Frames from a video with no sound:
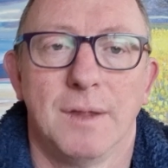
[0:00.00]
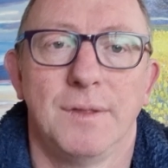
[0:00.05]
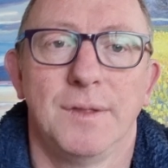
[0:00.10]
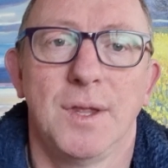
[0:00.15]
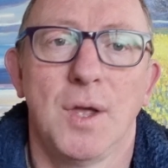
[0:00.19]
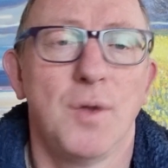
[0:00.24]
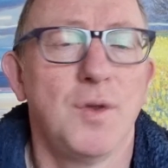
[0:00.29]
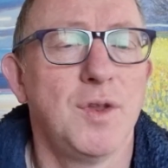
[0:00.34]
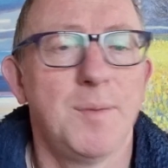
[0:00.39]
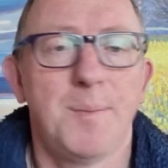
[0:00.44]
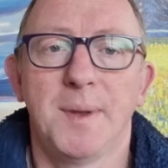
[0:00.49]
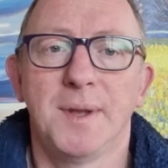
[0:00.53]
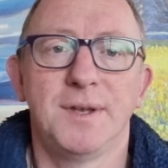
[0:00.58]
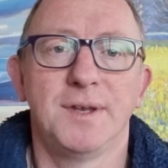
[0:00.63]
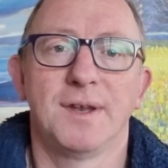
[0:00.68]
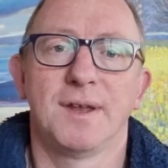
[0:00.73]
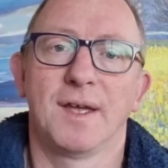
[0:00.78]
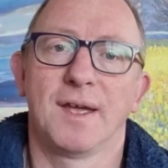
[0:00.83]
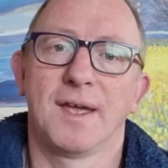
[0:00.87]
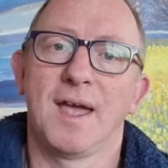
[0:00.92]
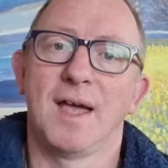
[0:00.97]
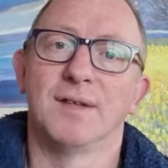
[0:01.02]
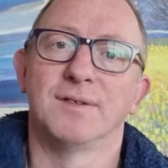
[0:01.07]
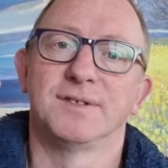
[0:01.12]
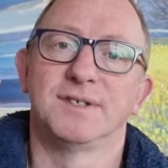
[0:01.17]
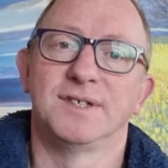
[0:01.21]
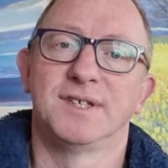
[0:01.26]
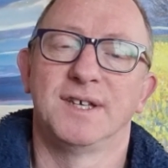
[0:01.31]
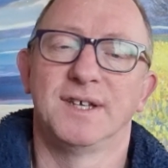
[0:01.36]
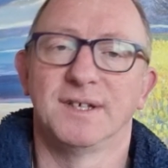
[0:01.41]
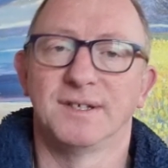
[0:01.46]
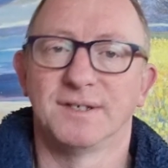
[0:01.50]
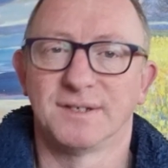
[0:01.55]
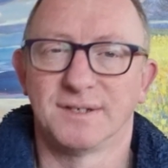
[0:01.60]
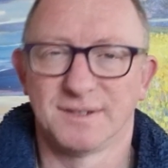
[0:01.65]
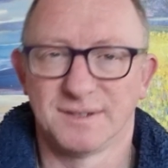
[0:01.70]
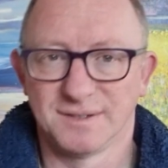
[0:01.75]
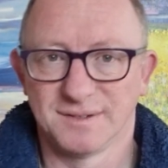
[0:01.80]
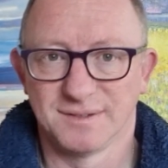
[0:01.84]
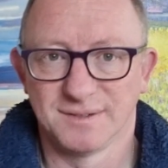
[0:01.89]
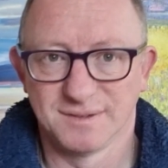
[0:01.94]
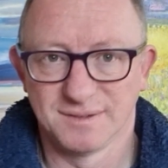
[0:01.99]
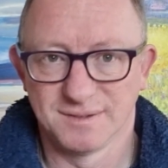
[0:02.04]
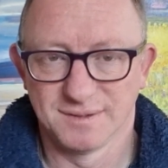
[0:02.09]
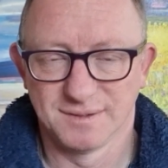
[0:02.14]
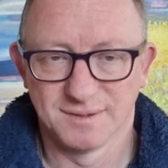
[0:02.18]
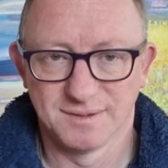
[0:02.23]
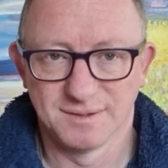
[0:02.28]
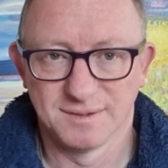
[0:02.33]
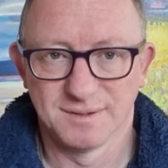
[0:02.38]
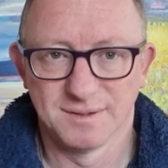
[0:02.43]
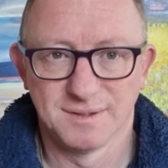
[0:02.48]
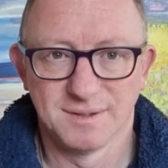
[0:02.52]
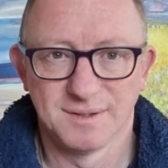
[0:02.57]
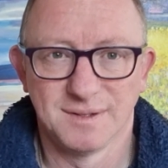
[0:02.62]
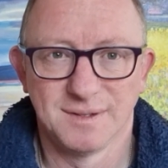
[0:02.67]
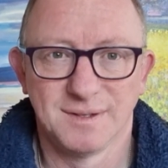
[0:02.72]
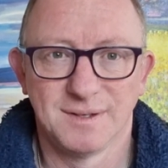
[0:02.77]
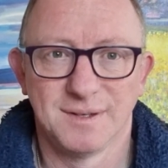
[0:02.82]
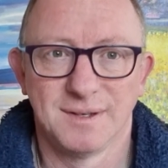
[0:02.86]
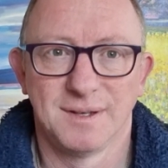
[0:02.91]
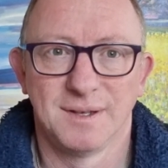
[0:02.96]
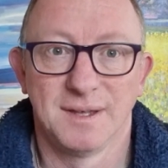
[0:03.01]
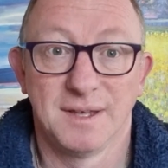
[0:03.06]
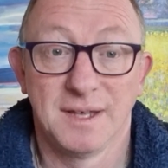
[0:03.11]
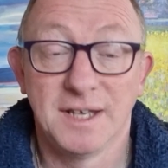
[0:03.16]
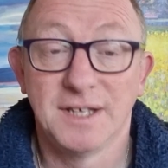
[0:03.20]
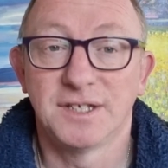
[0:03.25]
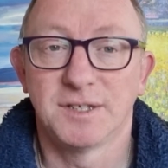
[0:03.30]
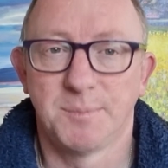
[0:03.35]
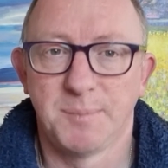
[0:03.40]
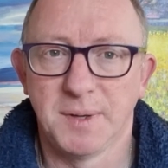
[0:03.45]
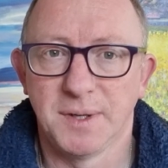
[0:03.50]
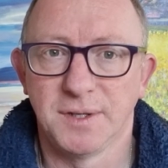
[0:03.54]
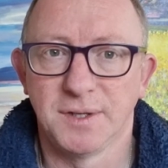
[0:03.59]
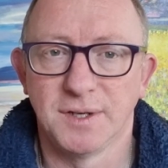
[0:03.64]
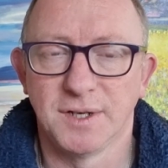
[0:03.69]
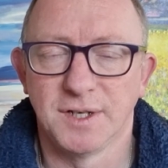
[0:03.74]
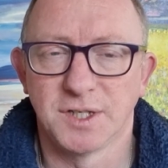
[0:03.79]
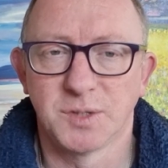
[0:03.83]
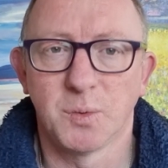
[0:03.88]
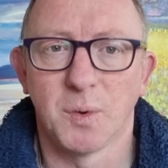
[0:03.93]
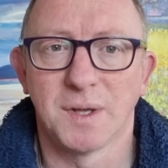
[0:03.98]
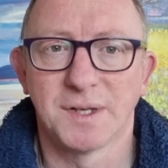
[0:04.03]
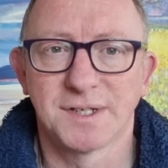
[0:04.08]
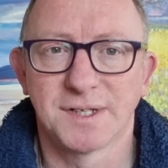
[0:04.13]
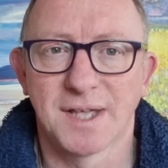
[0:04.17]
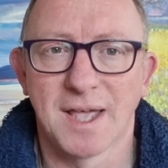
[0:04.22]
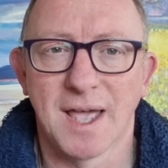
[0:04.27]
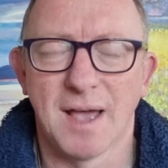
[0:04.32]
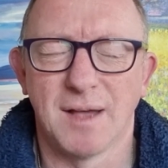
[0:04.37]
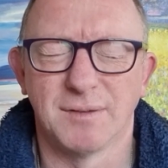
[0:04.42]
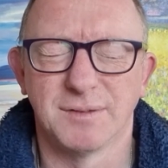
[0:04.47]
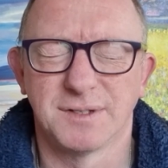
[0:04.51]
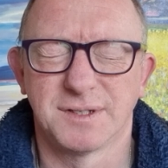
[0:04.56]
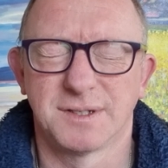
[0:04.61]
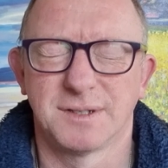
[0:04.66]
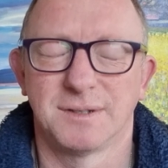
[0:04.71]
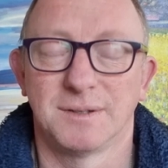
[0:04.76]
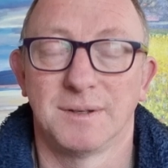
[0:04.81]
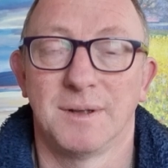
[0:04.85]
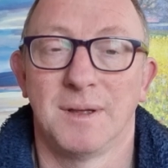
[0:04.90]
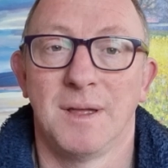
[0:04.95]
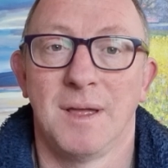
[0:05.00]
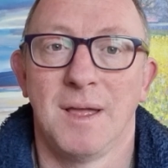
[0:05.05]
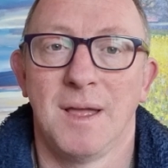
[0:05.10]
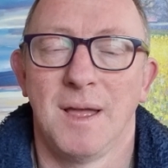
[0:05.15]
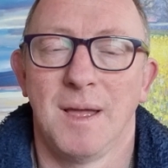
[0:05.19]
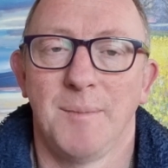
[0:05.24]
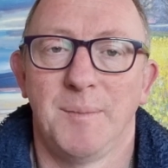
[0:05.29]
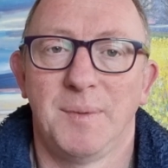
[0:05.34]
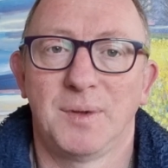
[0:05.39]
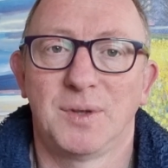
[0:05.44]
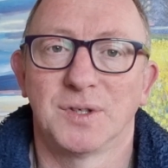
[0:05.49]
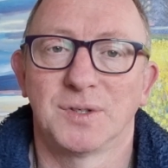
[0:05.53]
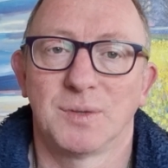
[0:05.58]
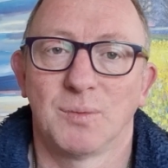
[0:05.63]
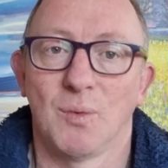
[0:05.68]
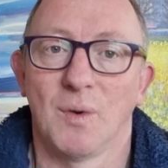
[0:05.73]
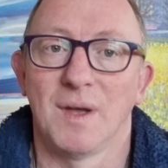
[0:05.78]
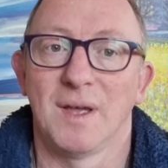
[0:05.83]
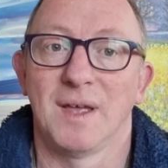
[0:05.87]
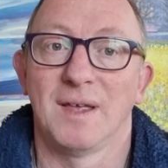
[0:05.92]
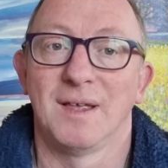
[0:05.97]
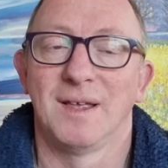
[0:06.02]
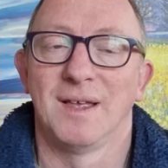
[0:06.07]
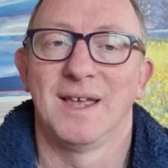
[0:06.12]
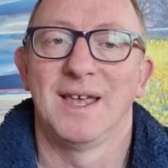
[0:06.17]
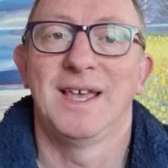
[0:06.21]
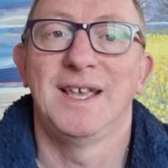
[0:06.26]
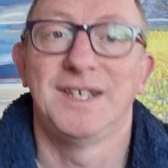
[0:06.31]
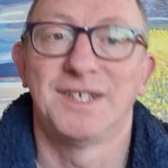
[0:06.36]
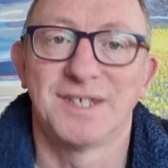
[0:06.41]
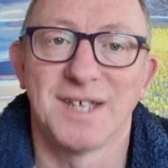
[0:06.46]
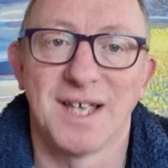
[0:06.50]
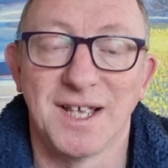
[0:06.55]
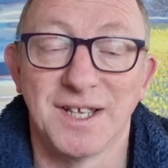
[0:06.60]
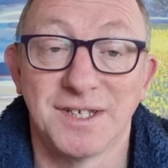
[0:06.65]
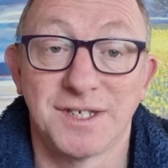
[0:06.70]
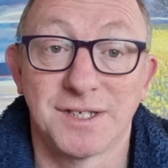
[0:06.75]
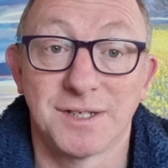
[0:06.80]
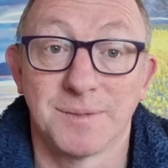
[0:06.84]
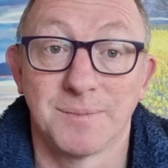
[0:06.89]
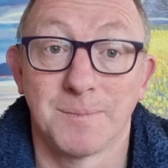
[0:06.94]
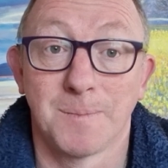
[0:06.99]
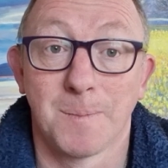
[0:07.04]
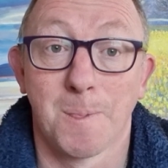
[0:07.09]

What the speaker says: The only opinion that counts is his. His opinion is what counts, because what he says